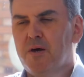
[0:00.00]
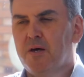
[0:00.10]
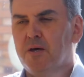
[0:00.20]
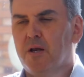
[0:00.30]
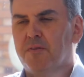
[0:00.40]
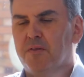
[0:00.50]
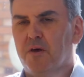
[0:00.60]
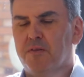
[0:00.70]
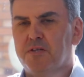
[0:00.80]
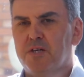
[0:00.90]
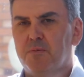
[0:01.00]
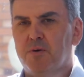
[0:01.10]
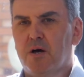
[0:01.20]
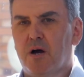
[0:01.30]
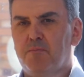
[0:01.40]
and I think the other team
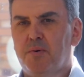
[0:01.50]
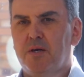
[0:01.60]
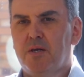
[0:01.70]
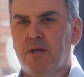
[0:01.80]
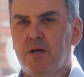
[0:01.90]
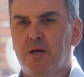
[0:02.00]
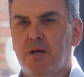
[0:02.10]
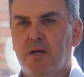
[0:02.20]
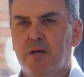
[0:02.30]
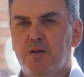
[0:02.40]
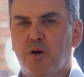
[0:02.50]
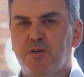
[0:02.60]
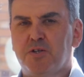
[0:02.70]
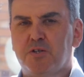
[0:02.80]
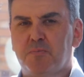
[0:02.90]
that I've been
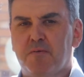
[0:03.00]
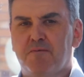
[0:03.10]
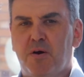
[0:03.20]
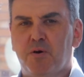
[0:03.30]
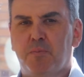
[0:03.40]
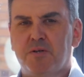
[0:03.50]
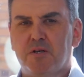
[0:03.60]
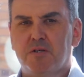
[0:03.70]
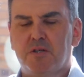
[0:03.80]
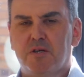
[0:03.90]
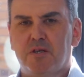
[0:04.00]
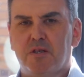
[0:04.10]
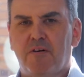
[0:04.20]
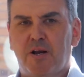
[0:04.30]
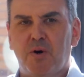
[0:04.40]
noticed has been very busy is the
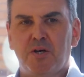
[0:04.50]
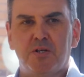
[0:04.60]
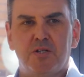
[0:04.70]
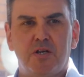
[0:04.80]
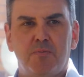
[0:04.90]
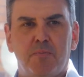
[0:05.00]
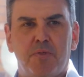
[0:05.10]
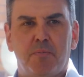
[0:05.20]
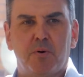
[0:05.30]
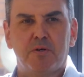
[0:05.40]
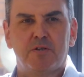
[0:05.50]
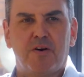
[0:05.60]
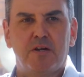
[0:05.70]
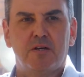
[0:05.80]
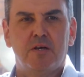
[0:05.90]
valuation team, the building
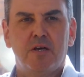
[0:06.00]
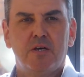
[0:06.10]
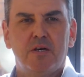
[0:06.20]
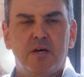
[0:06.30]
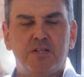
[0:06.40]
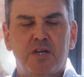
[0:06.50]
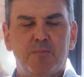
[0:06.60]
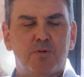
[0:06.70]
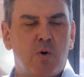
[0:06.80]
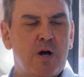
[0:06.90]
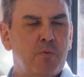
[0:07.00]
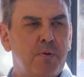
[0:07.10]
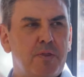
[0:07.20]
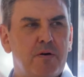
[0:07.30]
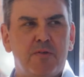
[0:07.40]
surveying team as well.
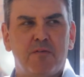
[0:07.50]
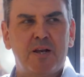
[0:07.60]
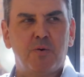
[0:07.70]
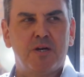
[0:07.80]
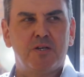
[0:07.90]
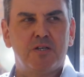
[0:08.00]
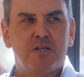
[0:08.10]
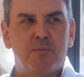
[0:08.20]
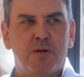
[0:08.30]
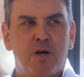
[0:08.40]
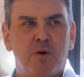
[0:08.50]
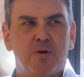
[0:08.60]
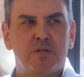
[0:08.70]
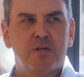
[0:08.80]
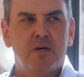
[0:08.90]
But the valuation team, I know,
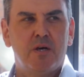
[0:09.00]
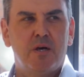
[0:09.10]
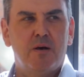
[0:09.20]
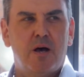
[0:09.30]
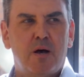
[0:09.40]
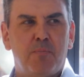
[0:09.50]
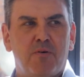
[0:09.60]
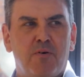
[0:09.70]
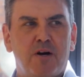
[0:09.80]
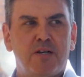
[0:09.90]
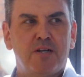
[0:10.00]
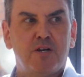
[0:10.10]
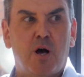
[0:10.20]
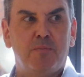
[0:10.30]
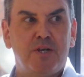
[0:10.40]
is providing
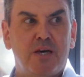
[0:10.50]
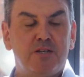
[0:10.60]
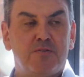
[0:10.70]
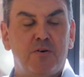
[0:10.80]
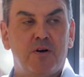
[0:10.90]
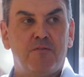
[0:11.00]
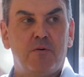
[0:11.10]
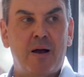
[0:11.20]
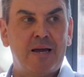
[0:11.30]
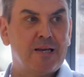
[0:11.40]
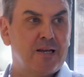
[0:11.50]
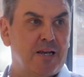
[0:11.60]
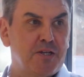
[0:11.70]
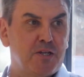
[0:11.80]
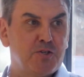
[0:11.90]
updates for bank
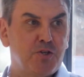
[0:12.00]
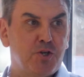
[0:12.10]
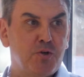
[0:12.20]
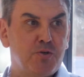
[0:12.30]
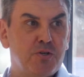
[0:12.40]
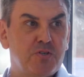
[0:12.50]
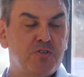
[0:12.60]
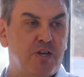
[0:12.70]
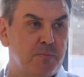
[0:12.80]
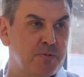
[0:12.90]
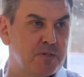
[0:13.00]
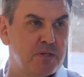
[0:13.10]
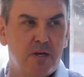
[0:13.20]
lending institutions, SIPs.